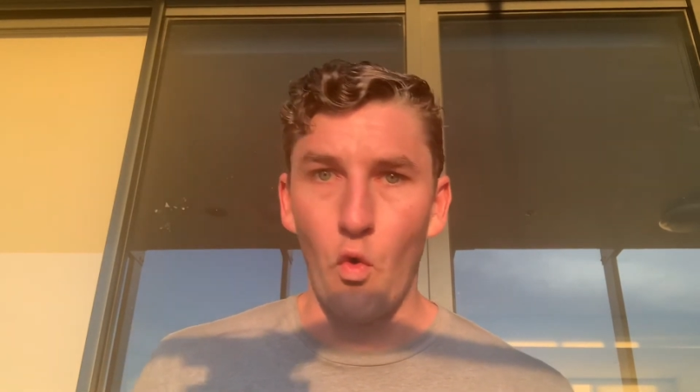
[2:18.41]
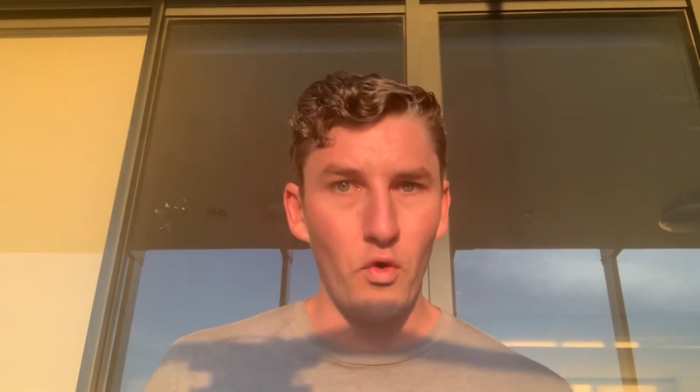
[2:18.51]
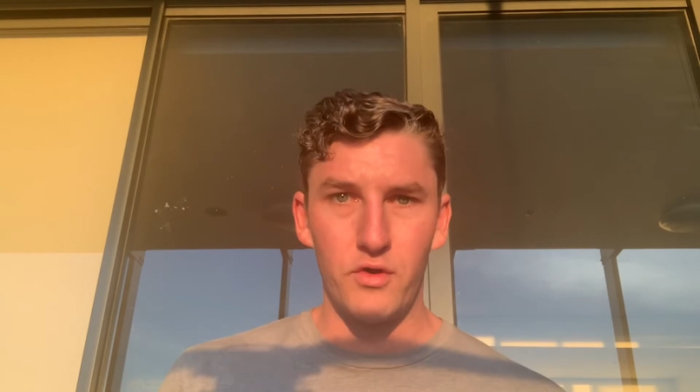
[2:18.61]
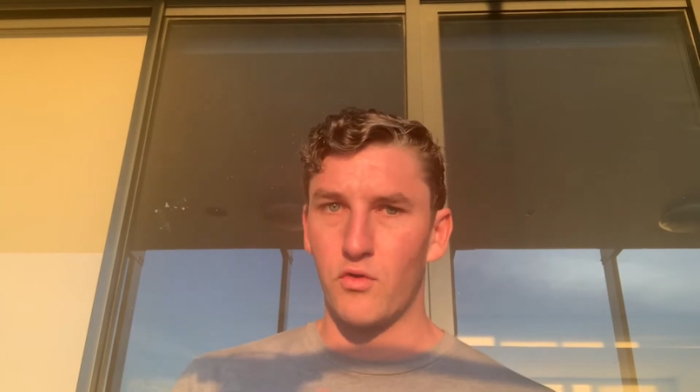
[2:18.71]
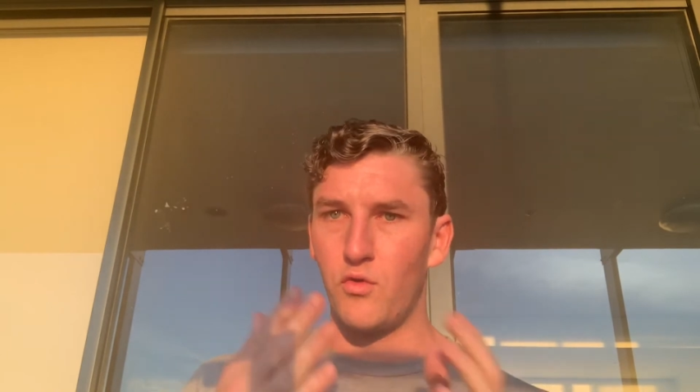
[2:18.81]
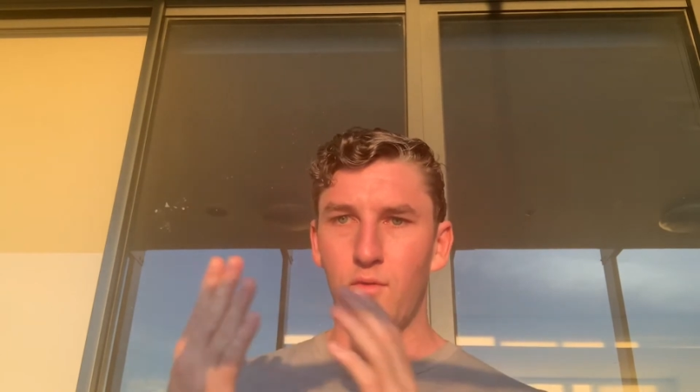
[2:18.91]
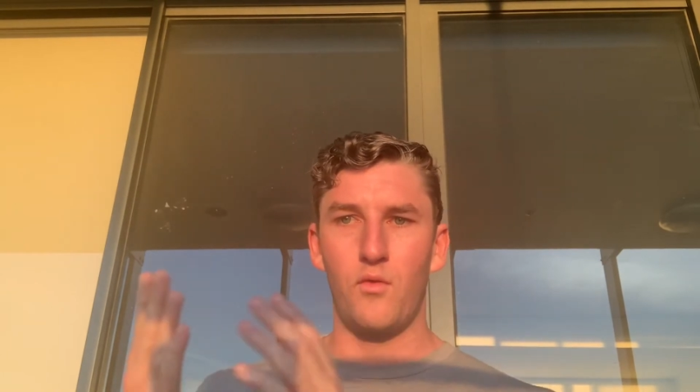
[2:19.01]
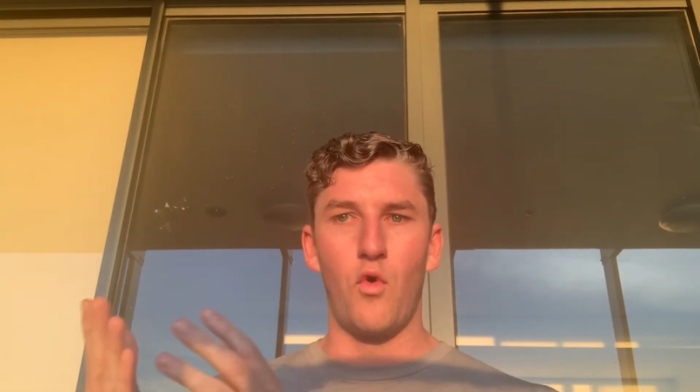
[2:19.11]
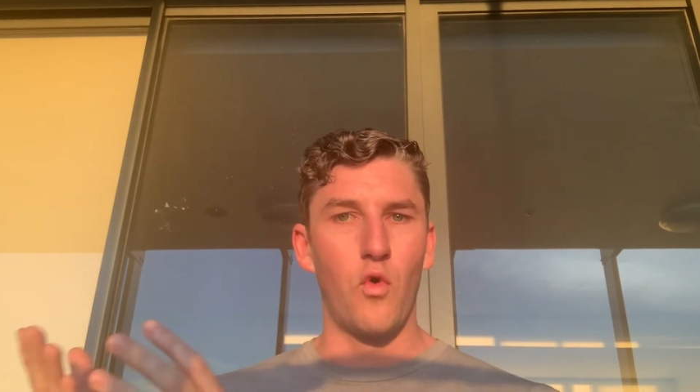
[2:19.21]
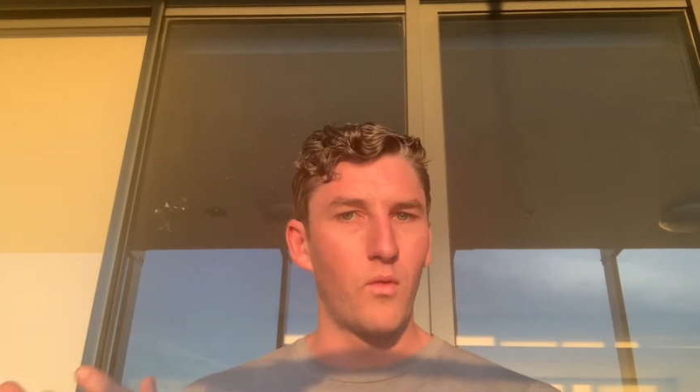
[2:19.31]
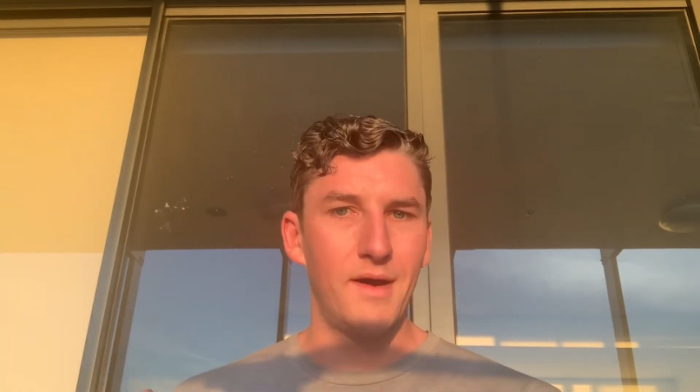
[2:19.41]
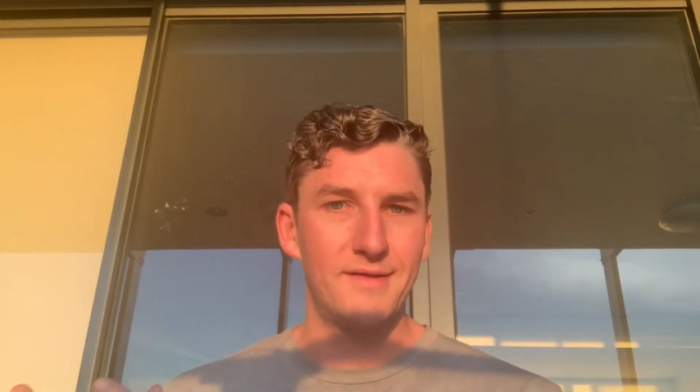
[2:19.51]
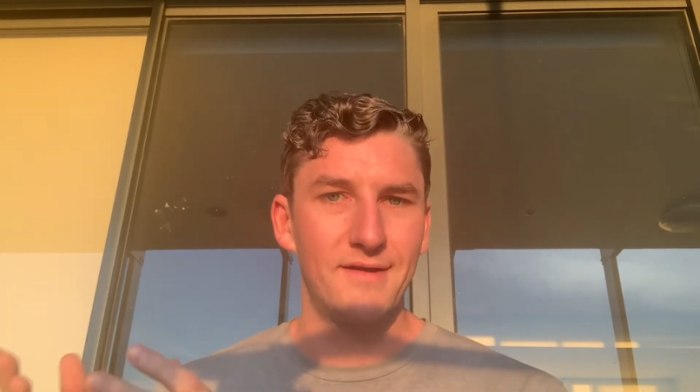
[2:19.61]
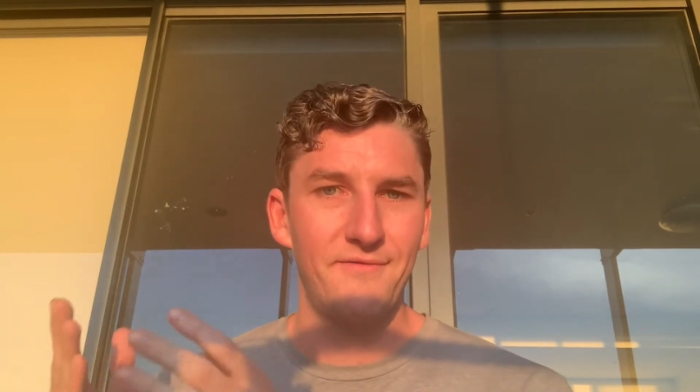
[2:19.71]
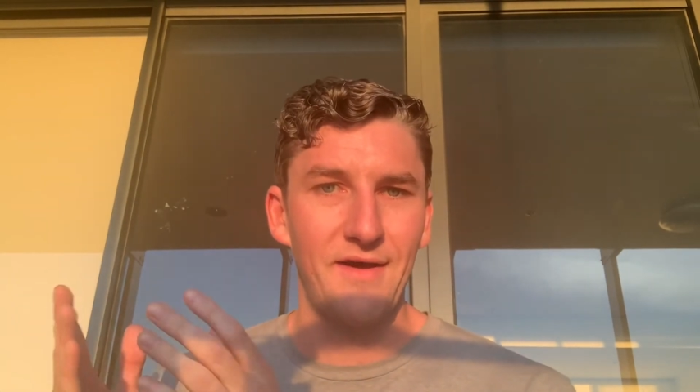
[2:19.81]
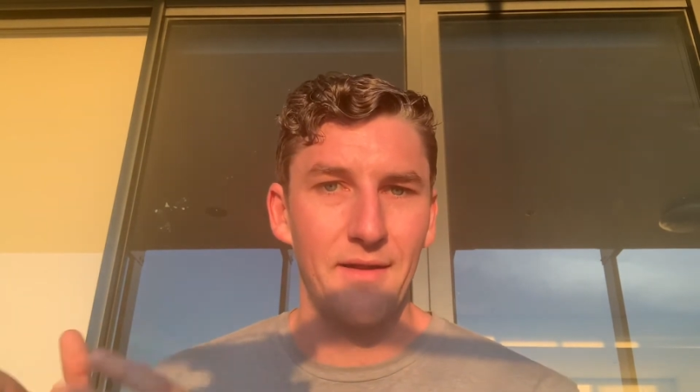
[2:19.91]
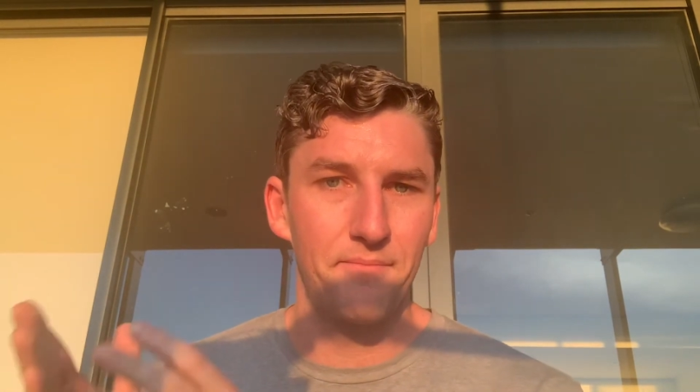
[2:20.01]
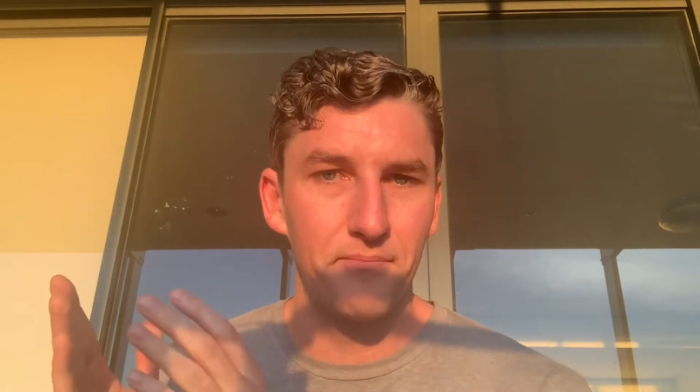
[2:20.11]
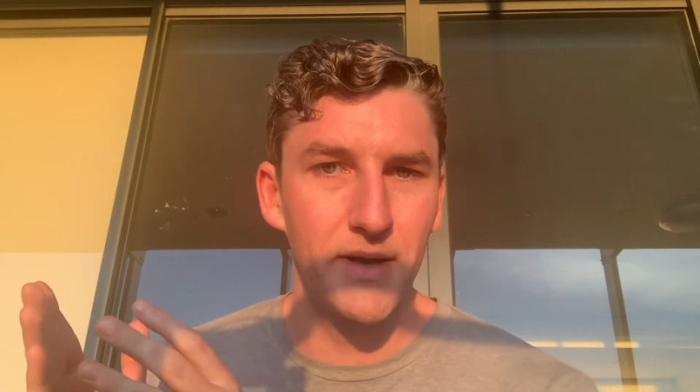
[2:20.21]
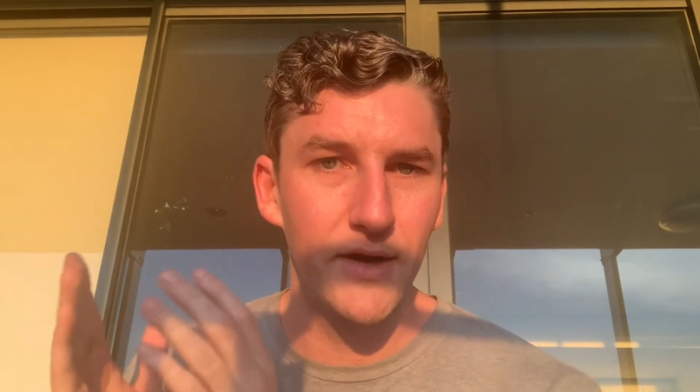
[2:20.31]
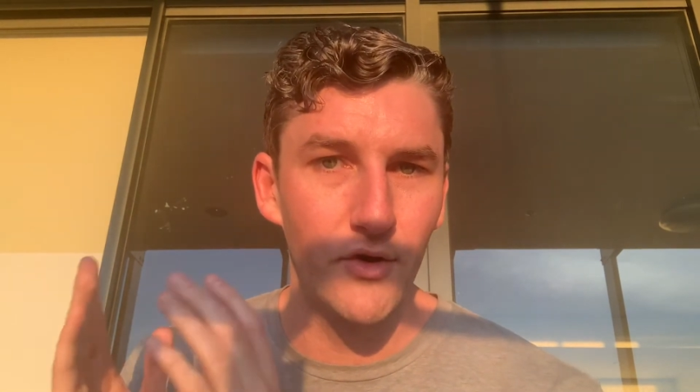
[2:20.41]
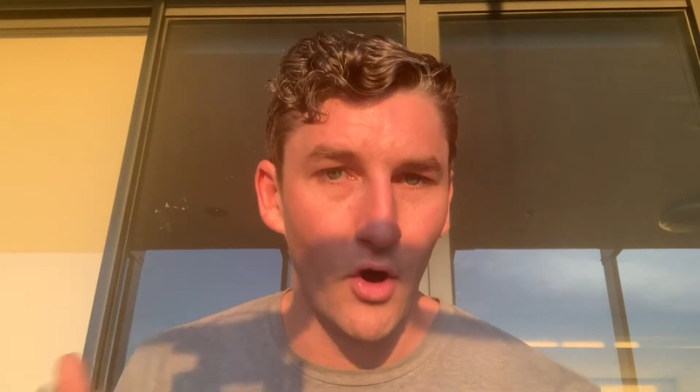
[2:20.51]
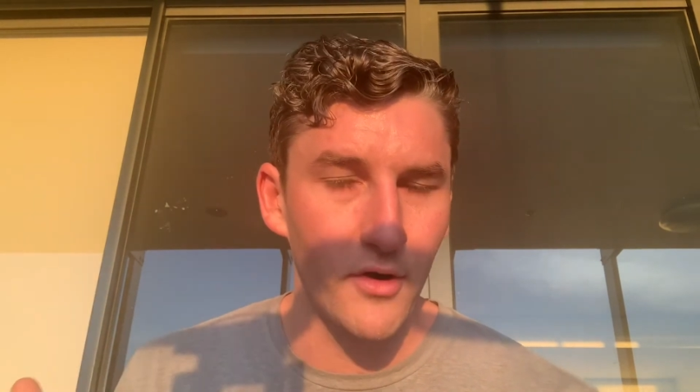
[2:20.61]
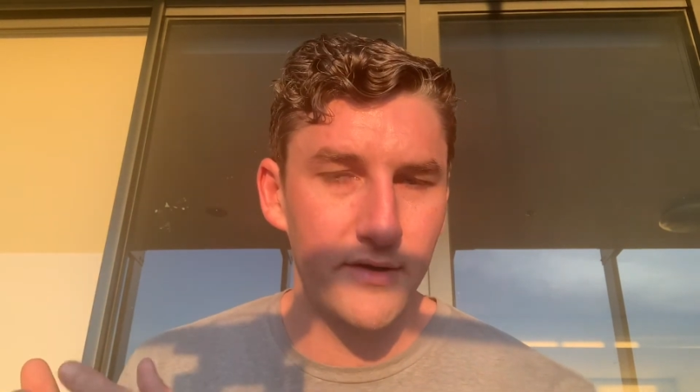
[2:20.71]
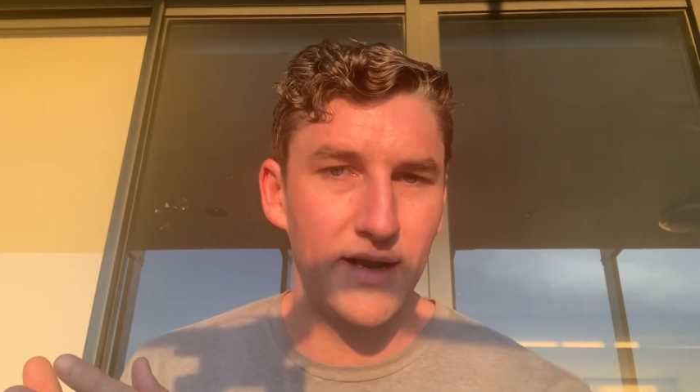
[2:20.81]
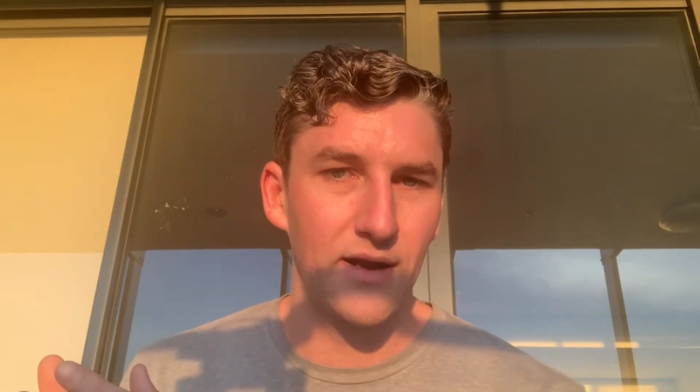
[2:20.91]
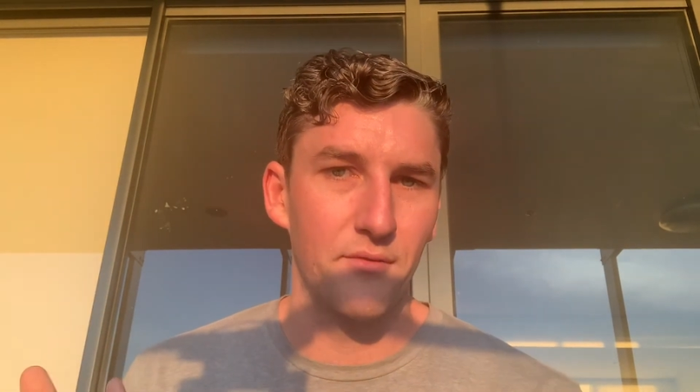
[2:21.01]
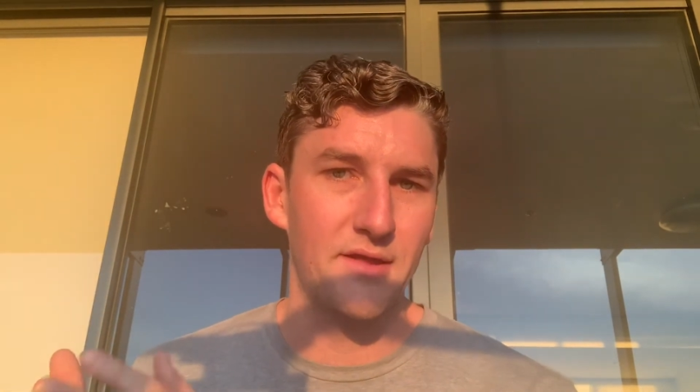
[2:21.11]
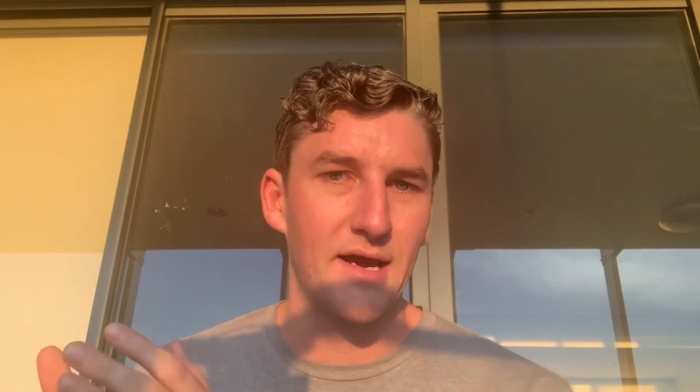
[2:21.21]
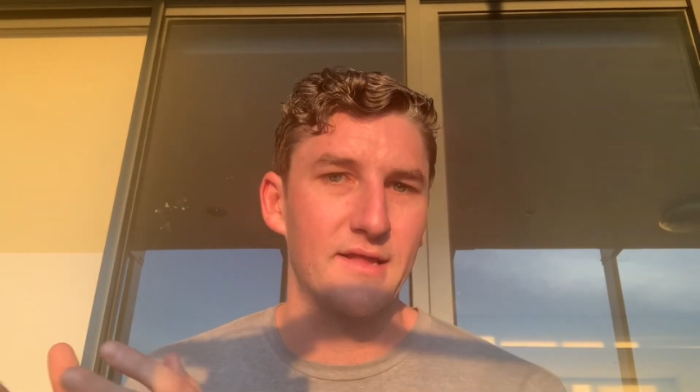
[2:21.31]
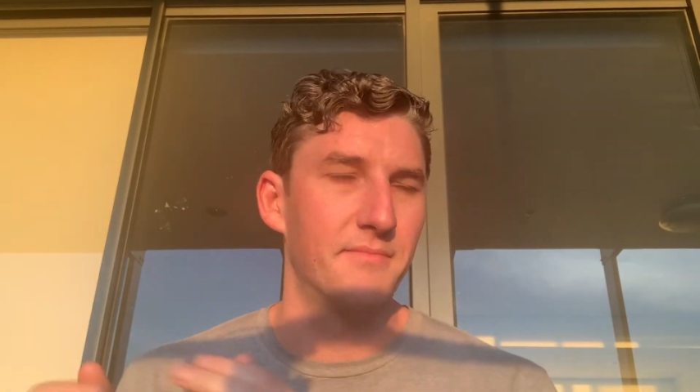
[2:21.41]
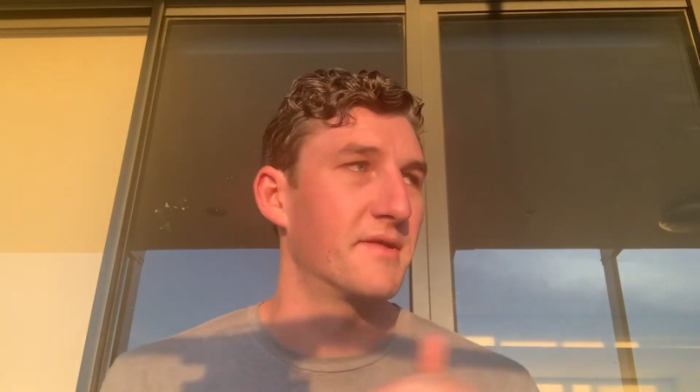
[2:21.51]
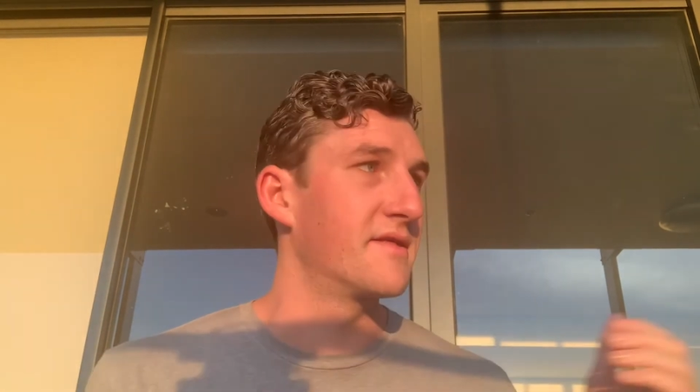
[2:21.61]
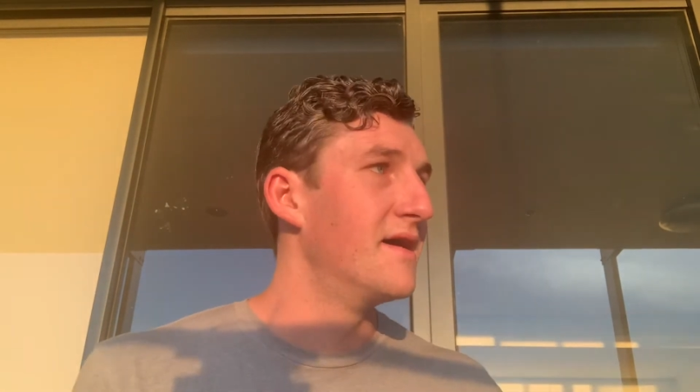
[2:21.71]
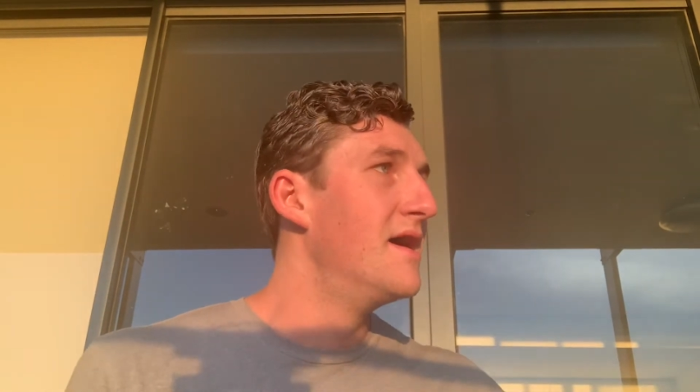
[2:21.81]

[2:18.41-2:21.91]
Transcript: or you're always in development not dealing with customers,